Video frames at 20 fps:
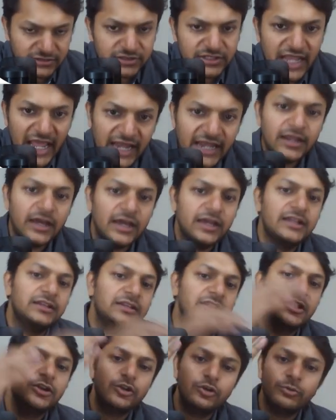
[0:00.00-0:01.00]
10
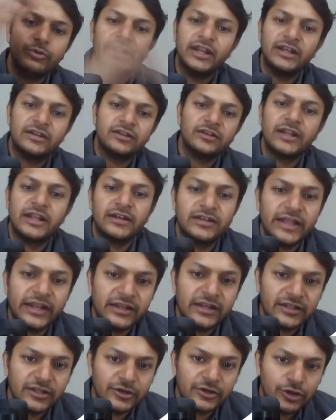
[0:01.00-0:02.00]
in the numerator and
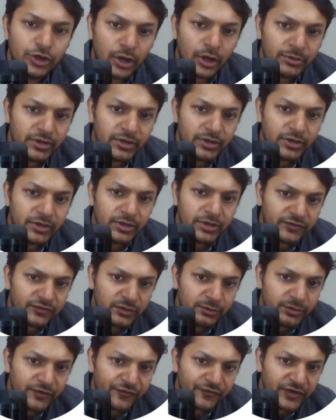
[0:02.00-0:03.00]
10 in the denominator, it
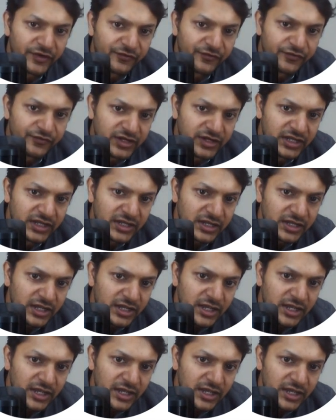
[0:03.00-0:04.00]
will be 50
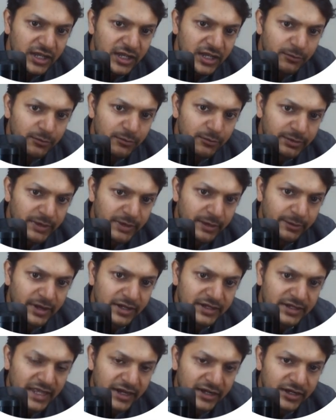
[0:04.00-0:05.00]
multiplied by
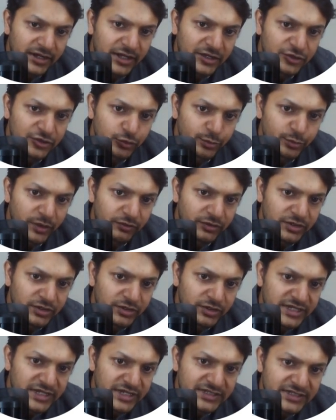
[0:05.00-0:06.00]
10 raised to power
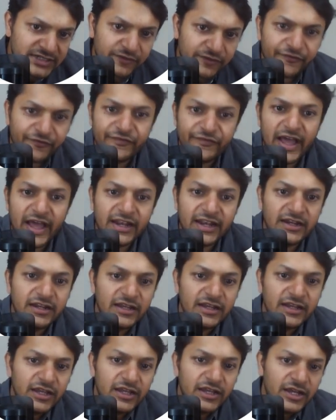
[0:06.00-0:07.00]
6 farad,
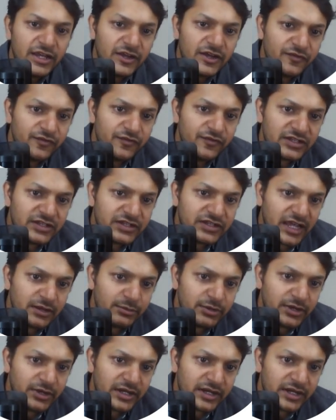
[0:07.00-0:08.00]
which can
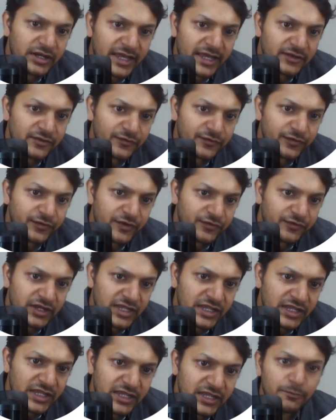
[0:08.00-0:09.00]
be written as
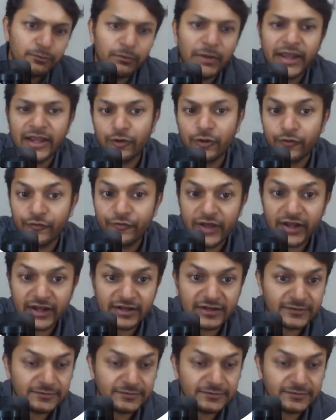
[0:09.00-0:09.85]
50 microfarad.